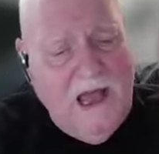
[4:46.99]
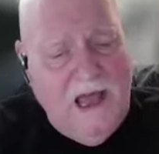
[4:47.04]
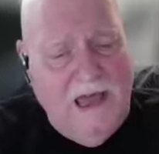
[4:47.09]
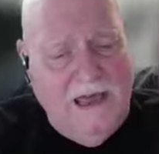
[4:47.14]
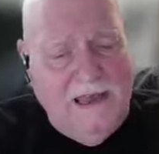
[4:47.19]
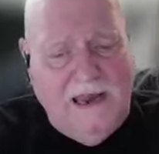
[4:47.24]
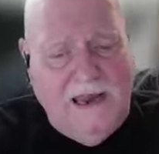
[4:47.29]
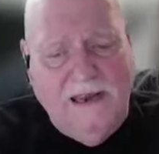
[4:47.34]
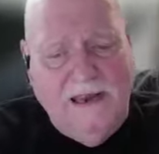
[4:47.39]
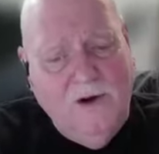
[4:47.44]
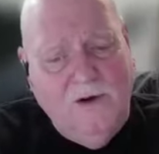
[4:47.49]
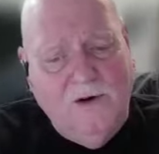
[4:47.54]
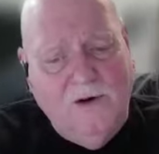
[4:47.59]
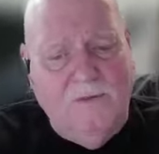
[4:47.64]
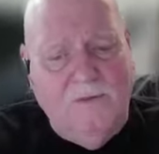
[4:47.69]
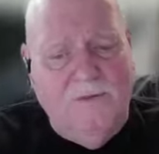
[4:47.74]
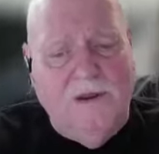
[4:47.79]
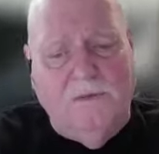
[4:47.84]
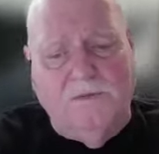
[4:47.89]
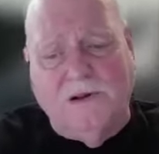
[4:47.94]
And I
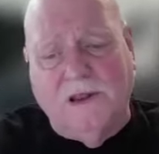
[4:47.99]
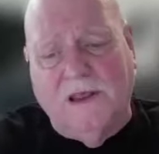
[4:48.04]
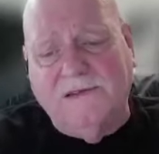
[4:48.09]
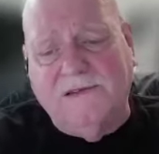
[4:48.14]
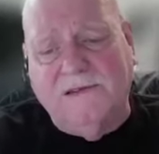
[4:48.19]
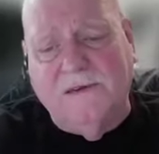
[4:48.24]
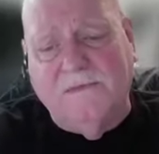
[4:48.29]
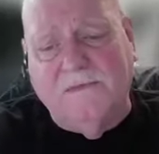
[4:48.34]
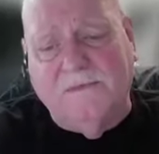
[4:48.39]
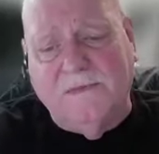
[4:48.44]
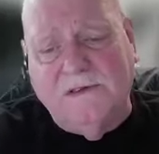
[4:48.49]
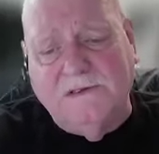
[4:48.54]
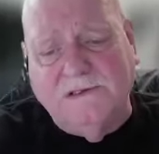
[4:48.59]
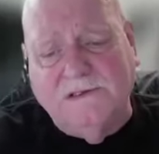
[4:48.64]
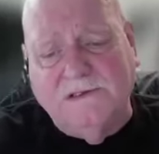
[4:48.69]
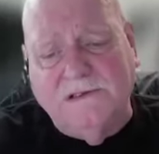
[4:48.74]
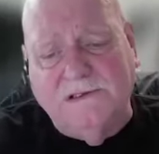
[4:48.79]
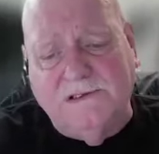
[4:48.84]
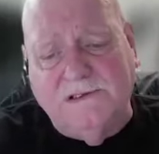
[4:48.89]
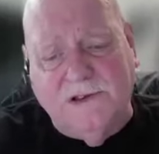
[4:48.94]
know it'll be a
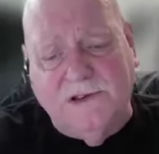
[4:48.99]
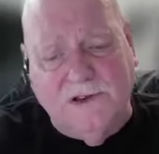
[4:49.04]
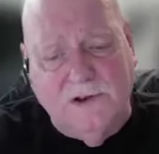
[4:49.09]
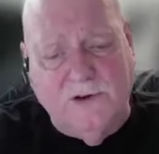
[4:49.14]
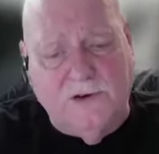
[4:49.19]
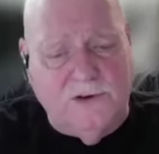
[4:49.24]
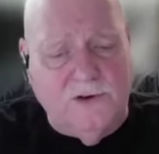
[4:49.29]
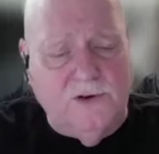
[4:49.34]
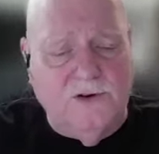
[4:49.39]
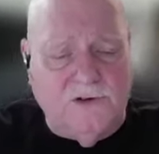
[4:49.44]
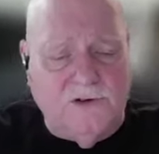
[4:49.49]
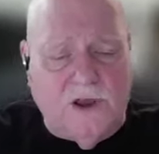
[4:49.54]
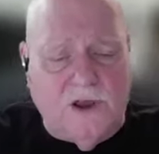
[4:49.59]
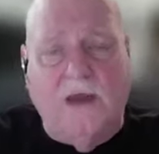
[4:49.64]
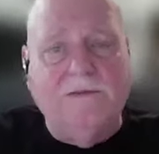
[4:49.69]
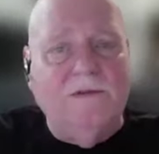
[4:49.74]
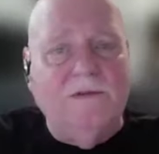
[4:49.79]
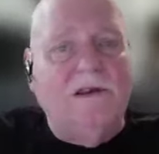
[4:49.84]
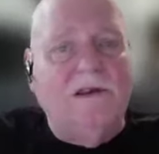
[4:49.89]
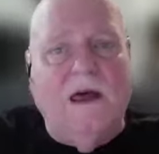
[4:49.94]
blessing to you too.
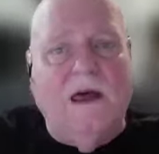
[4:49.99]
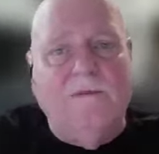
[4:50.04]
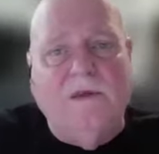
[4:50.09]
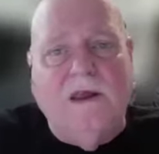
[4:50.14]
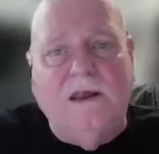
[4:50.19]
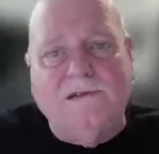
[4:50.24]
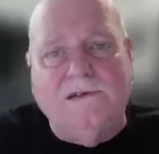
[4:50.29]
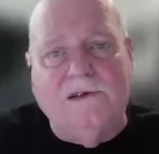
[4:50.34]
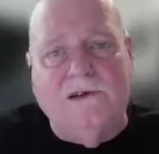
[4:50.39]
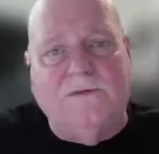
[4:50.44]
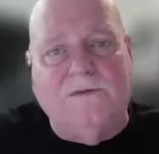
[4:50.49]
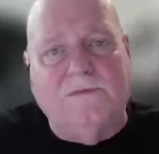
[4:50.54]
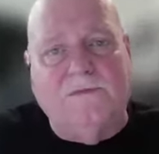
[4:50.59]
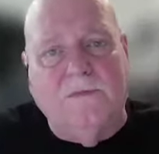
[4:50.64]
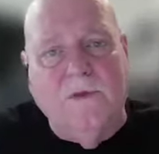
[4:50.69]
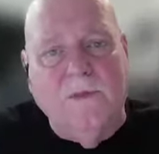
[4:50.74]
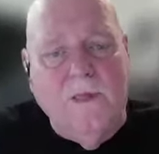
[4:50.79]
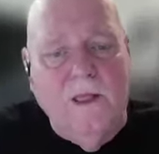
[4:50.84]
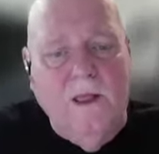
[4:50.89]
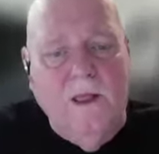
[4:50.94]
So I'm not
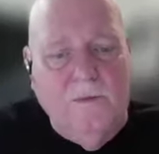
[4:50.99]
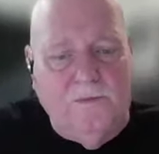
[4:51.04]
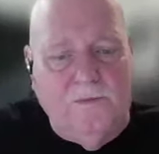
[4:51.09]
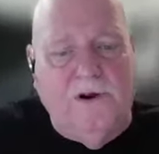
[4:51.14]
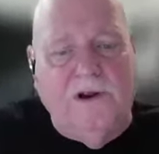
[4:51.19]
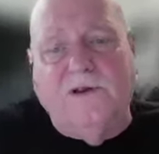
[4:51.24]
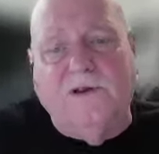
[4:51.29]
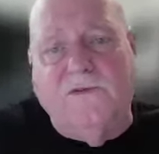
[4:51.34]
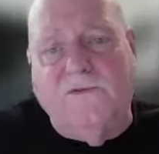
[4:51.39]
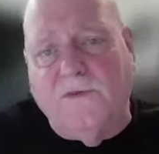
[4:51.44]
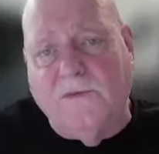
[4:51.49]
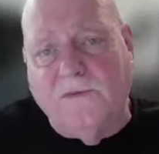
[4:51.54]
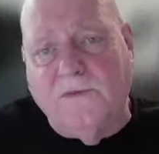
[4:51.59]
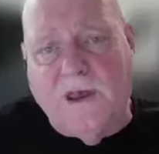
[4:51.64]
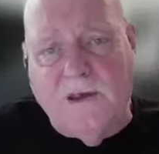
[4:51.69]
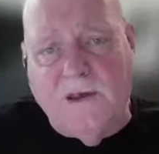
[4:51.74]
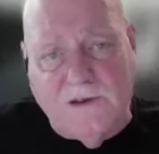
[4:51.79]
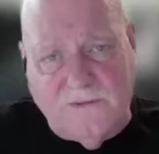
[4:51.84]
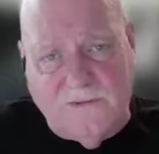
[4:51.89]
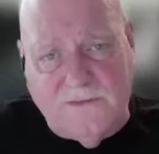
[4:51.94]
just preaching
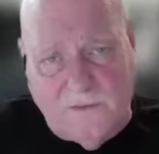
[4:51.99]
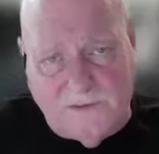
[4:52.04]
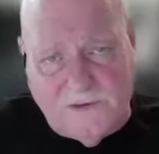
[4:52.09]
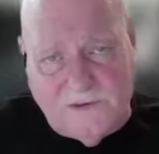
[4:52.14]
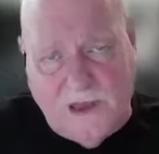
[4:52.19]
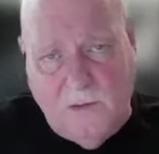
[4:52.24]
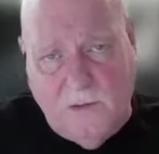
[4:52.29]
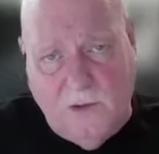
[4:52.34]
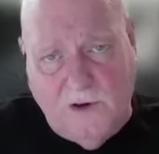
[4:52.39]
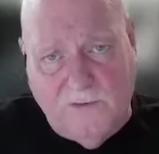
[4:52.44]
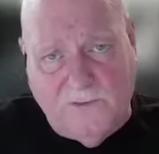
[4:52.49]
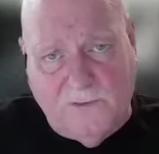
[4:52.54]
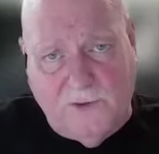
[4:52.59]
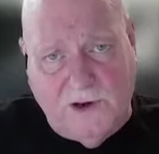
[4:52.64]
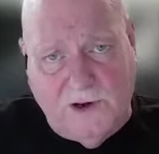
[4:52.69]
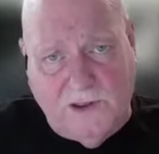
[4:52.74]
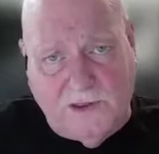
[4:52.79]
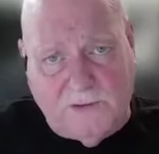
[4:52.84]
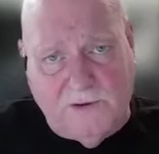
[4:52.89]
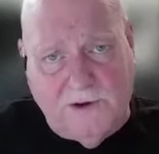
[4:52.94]
from Psalm
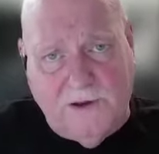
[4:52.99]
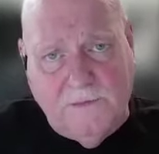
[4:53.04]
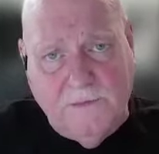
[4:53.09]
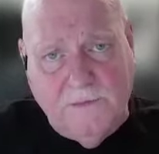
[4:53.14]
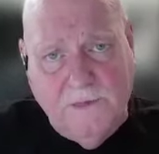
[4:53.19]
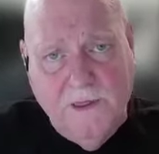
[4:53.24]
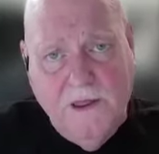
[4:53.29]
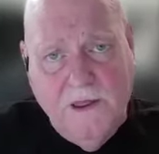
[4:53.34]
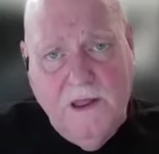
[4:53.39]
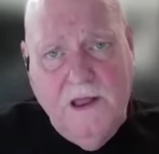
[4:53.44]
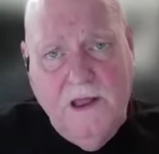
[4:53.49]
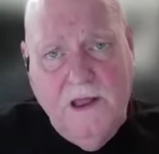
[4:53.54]
143